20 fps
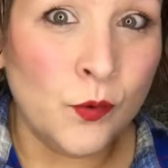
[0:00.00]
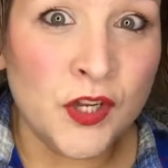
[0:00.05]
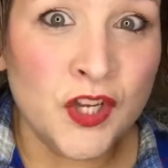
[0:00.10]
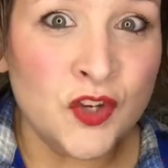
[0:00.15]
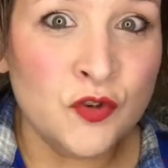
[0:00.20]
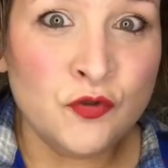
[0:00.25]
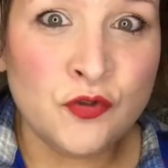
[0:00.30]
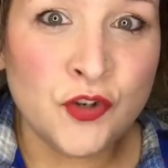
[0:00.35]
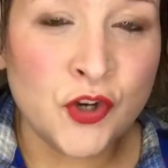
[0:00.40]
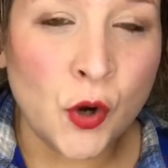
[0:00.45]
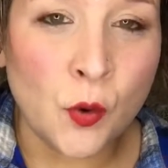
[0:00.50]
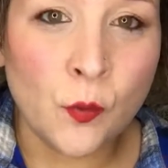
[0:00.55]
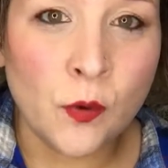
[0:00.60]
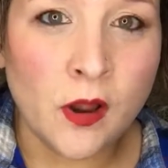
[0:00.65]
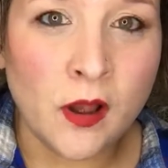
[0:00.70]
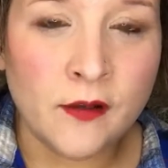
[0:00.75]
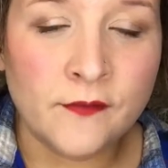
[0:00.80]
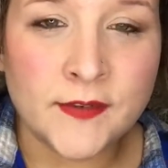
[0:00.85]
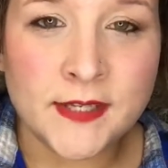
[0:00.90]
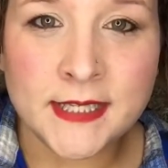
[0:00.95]
You don't
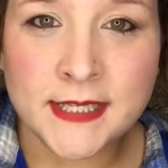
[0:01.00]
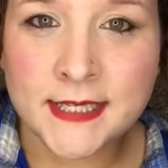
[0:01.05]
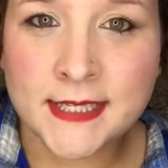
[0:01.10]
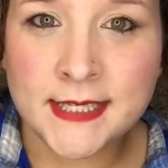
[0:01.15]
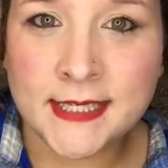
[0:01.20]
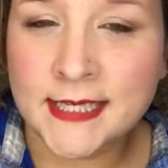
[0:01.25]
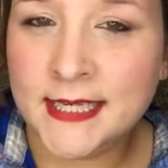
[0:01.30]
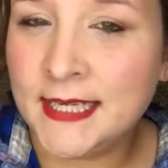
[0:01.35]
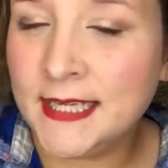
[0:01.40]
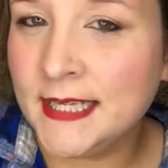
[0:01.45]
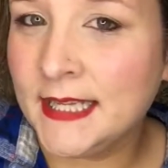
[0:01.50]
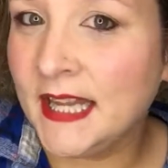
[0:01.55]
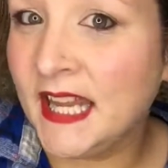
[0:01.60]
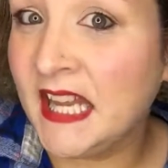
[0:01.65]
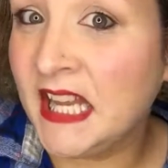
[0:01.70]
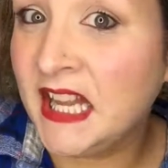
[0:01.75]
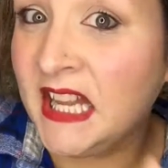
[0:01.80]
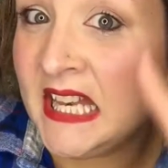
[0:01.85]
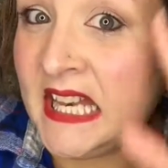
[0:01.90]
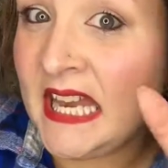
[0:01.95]
often see
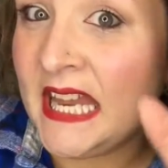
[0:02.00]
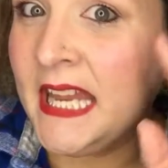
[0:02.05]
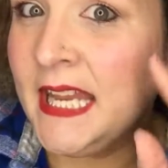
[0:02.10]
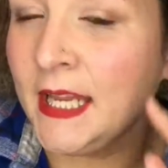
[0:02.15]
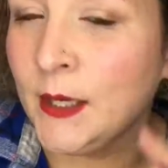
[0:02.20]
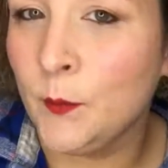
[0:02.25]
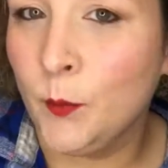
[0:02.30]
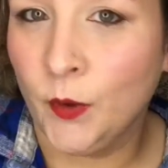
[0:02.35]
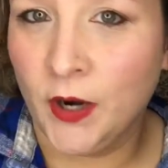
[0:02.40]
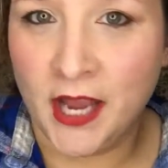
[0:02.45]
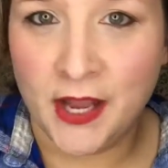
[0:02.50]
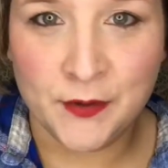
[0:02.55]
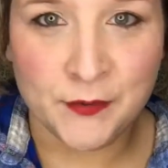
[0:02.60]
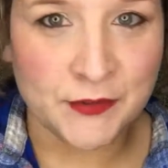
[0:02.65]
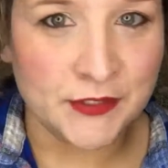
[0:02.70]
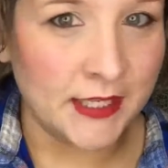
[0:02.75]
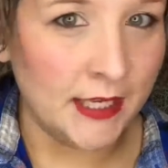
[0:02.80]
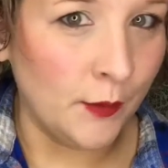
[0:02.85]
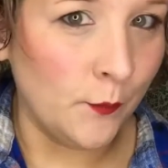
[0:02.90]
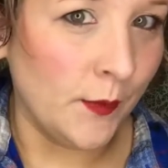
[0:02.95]
like naked
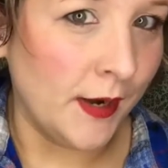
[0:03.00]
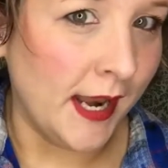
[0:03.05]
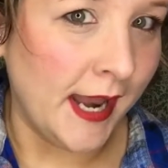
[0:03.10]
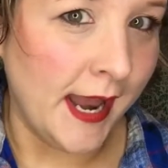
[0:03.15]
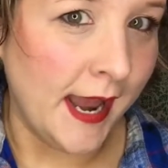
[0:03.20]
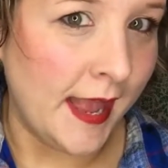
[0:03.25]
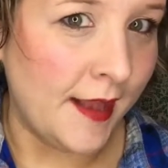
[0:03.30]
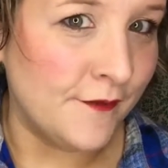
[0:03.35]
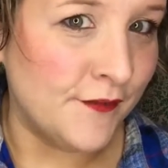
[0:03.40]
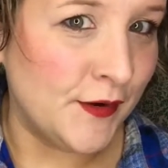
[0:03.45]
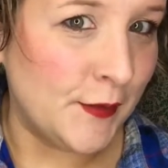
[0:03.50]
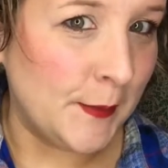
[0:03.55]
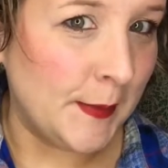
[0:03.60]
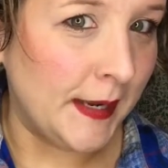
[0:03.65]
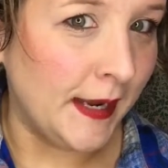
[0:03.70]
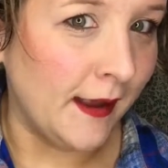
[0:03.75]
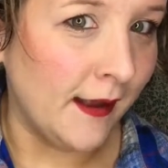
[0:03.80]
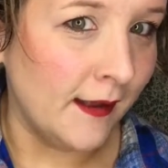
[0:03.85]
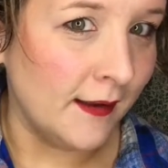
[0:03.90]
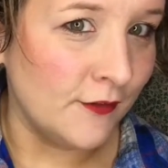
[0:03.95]
brows like what I have
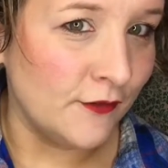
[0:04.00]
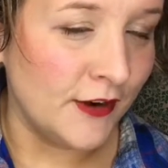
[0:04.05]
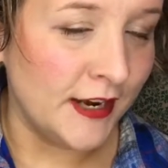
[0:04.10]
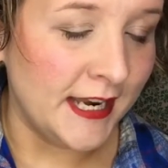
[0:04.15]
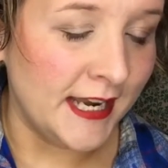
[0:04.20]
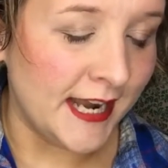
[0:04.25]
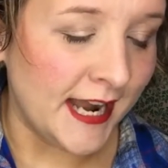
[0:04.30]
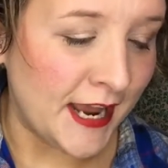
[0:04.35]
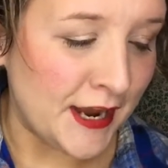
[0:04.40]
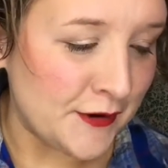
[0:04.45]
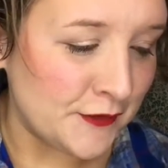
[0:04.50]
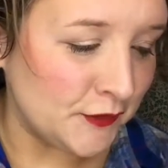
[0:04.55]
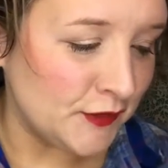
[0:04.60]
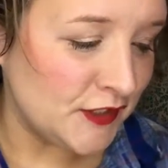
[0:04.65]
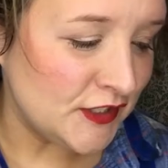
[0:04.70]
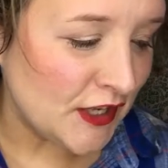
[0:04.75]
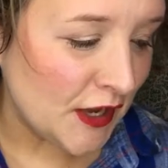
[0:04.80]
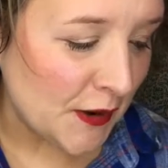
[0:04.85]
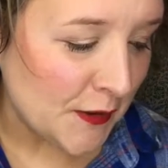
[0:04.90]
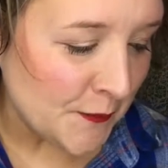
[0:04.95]
going on right now.
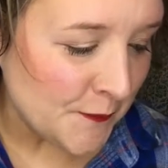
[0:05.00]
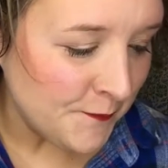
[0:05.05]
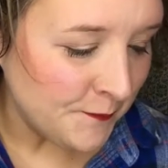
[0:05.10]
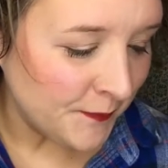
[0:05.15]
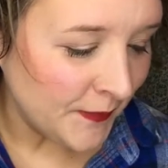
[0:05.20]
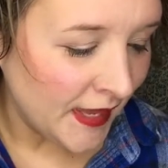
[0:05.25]
So,